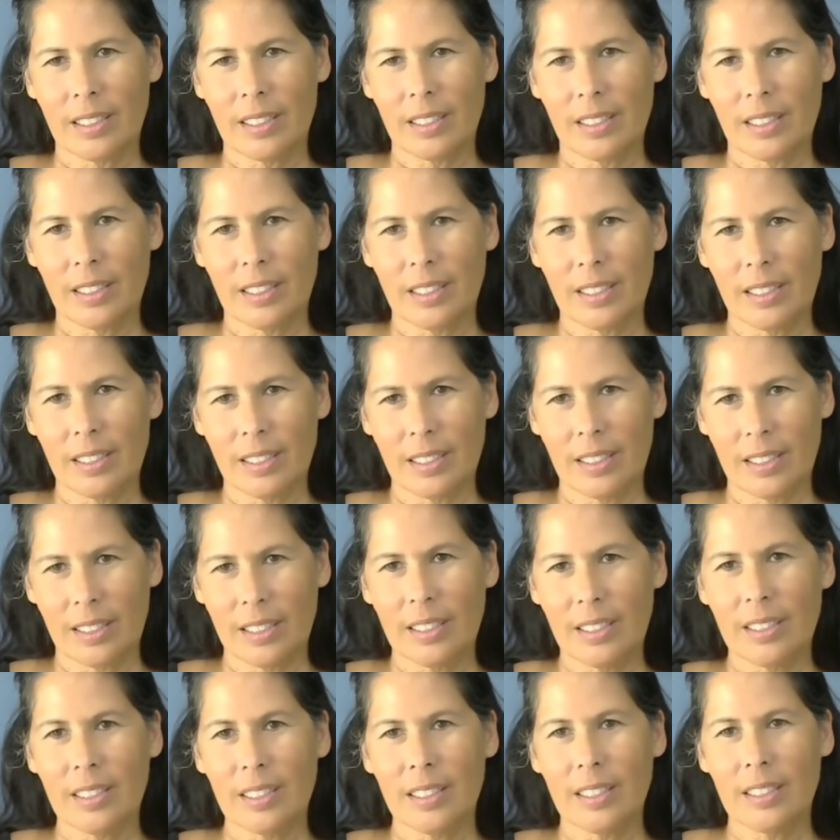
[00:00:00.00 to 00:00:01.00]

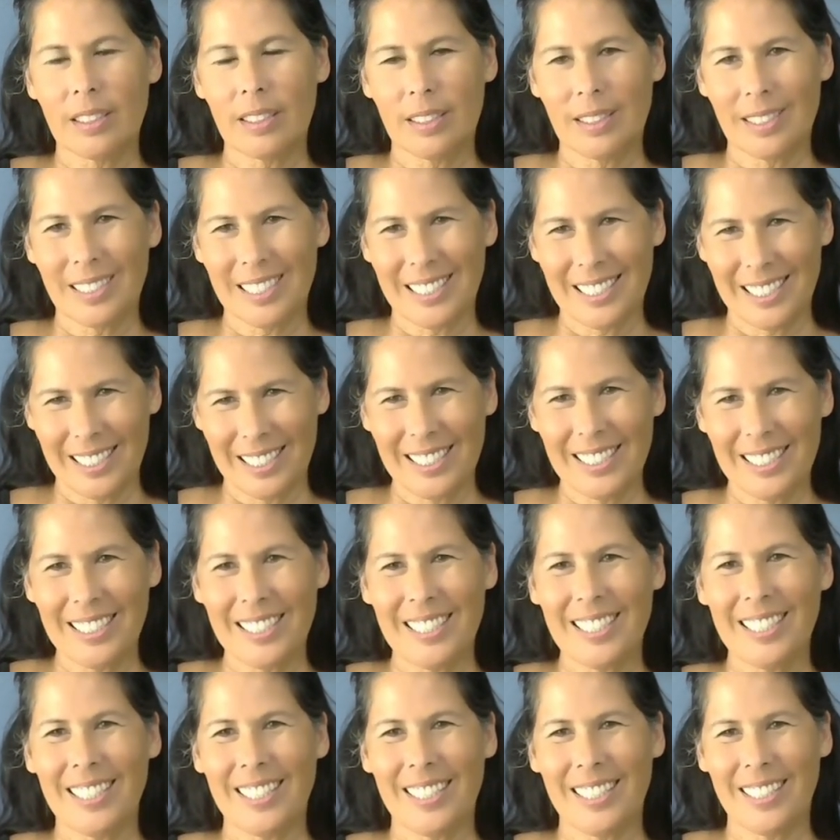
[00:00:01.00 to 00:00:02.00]

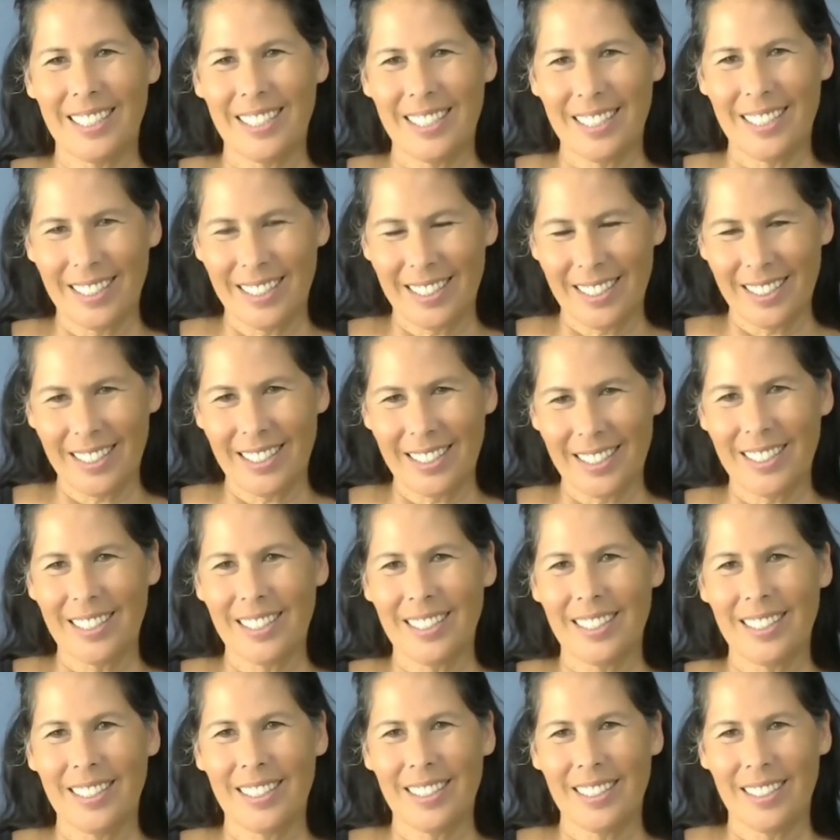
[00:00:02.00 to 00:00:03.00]

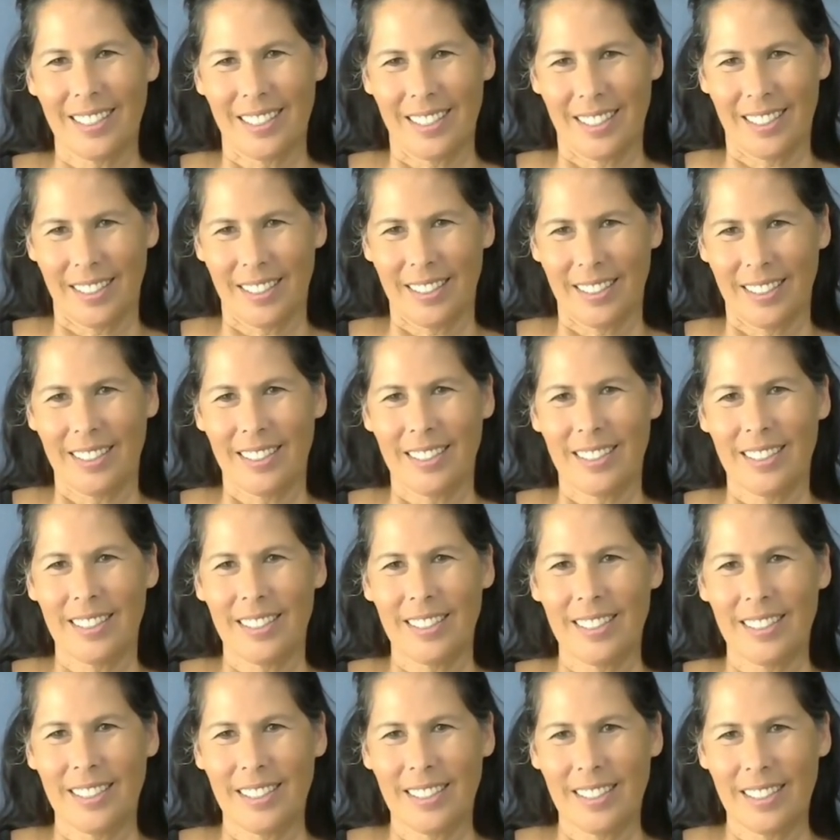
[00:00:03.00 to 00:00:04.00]

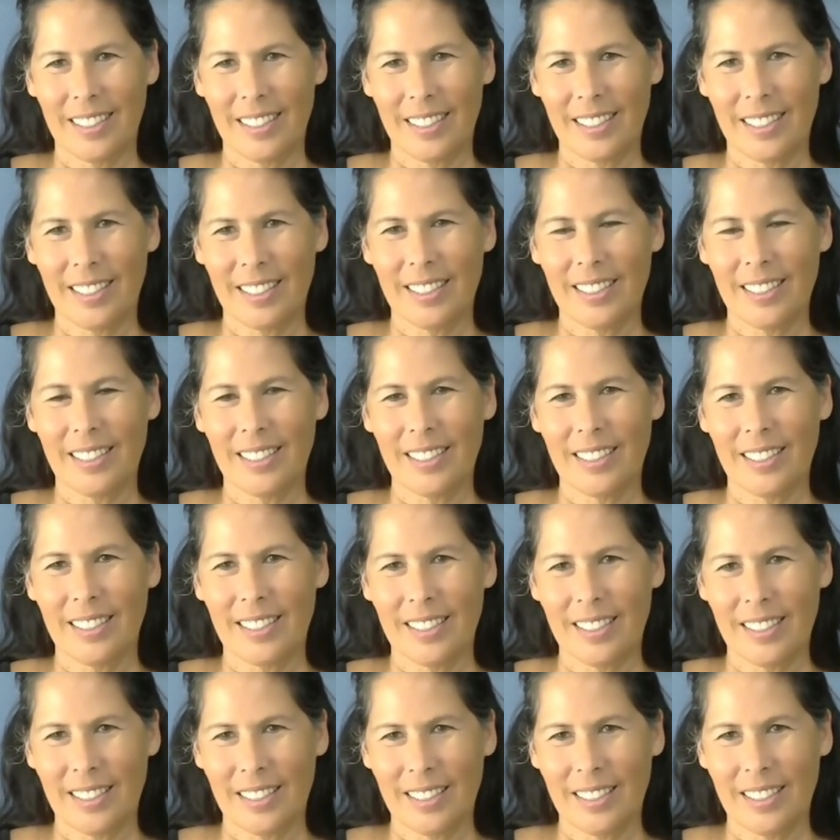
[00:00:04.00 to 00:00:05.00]

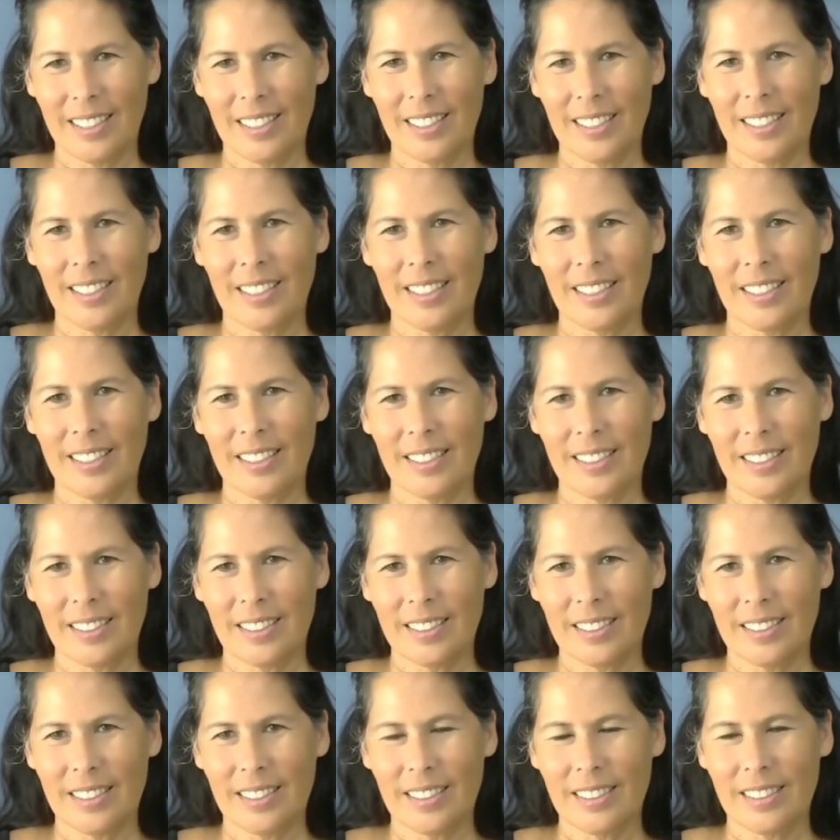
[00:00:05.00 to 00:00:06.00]

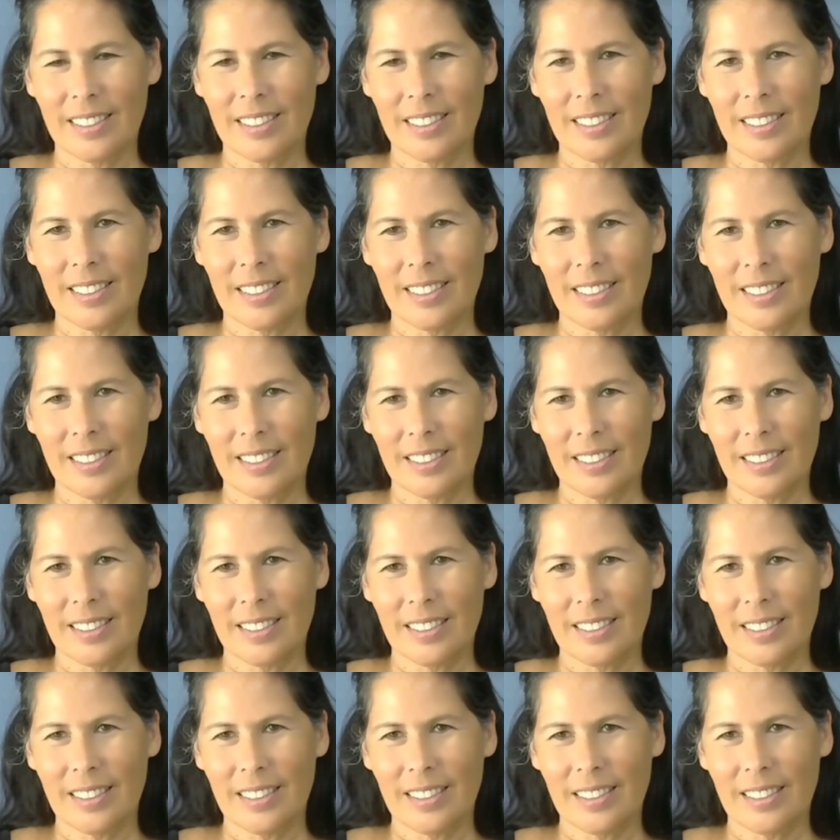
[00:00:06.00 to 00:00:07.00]

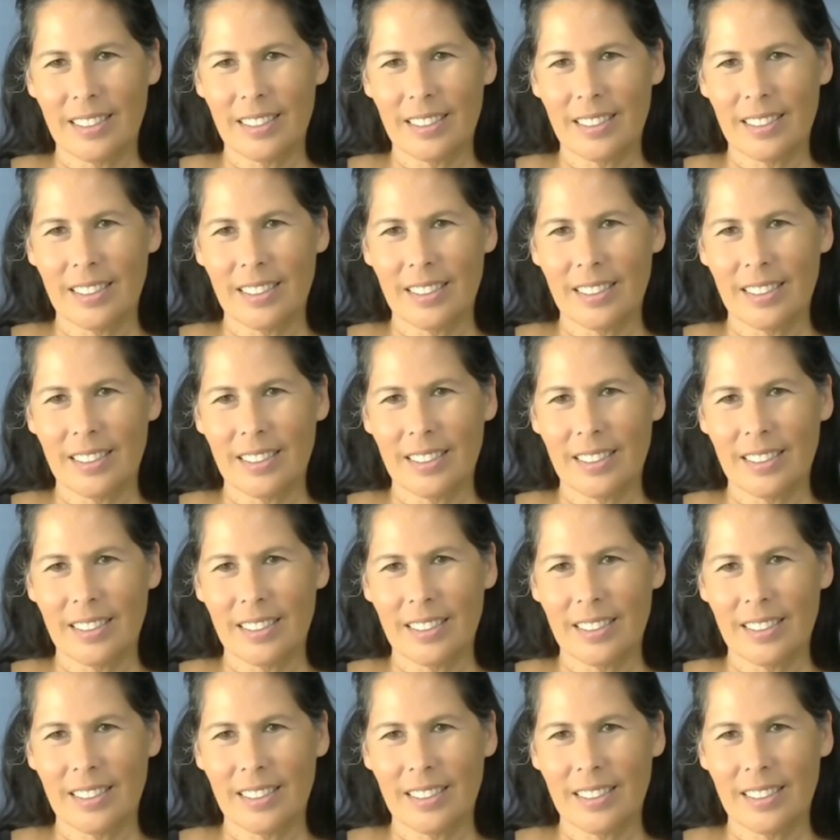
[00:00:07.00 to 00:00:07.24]
The person shown says nothing.